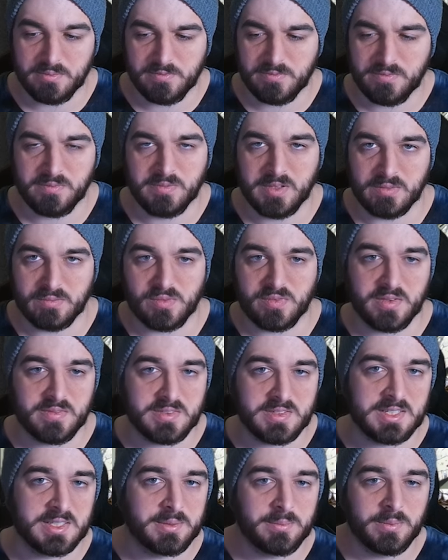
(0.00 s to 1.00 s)
level
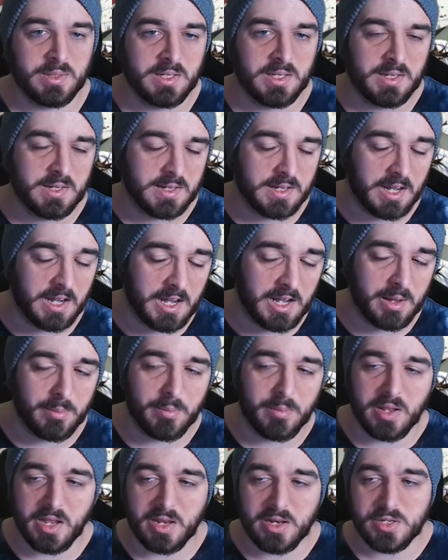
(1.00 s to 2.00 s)
50.
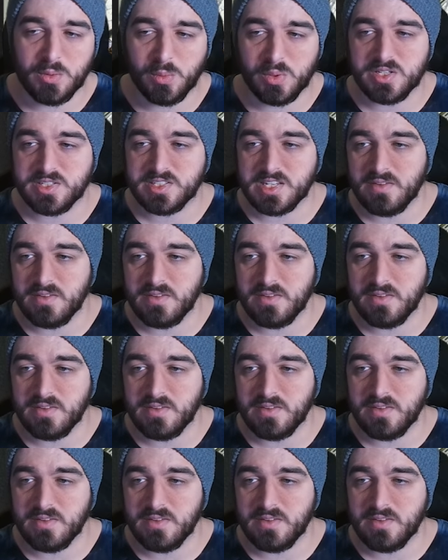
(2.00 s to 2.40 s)
And you want to save